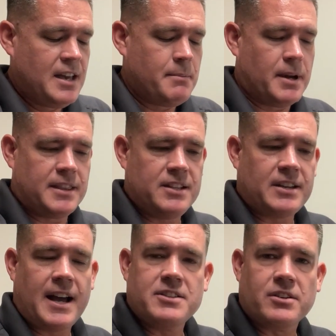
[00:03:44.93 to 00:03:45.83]
but these
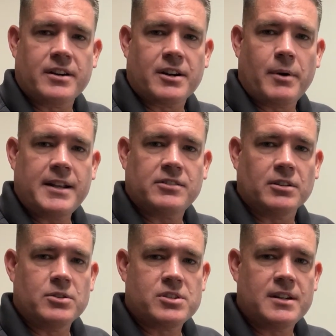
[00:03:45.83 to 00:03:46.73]
guys are a great
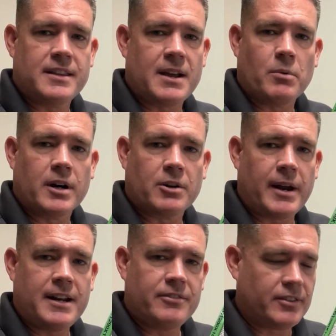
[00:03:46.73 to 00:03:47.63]
solution and they work
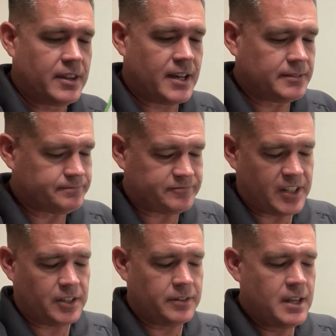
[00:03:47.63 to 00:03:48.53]
great for the
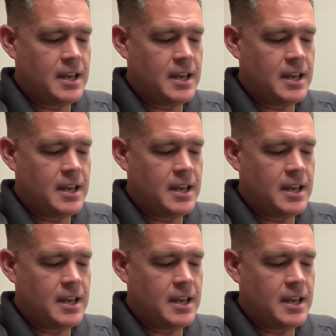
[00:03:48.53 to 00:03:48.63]
field.